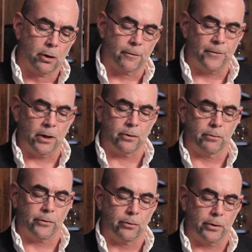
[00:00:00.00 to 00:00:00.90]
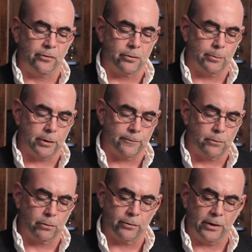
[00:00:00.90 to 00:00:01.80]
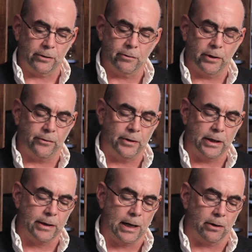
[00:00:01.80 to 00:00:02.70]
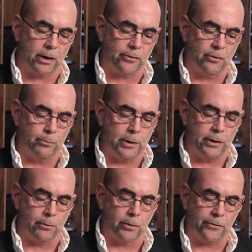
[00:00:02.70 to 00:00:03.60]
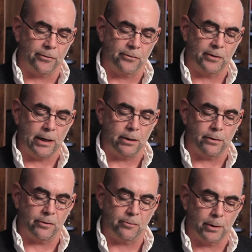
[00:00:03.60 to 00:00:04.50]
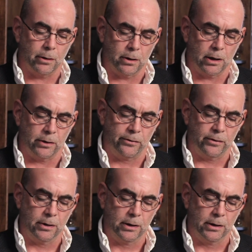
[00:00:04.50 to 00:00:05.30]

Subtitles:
Her father was an oysterman. Of course, that trade's dead now, like so many that once sustained this paradise.